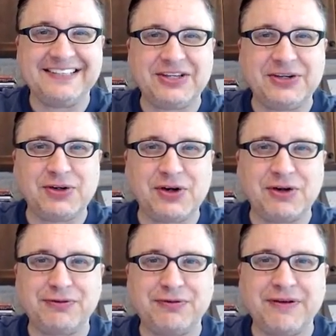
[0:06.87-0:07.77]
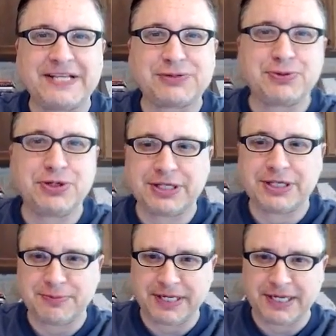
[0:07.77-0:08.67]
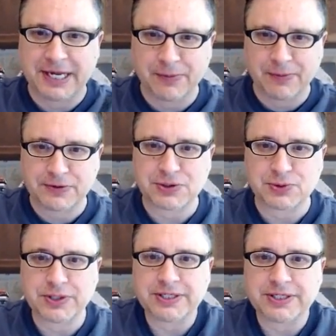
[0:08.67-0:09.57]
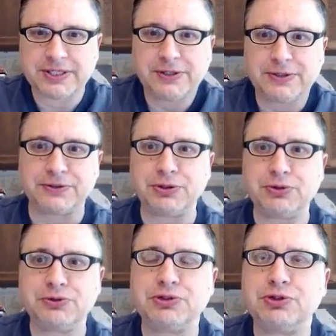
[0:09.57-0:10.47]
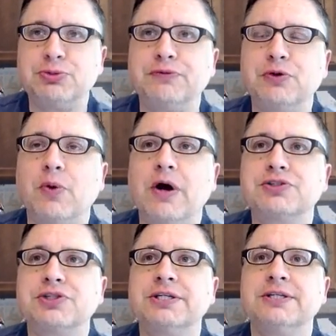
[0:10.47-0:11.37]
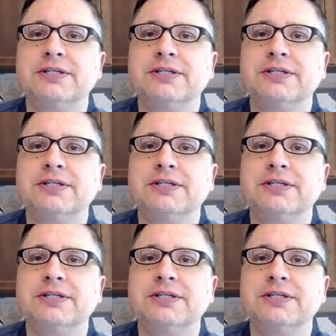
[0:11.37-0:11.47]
here on Facebook, and my camera all situated here on YouTube if you're watching.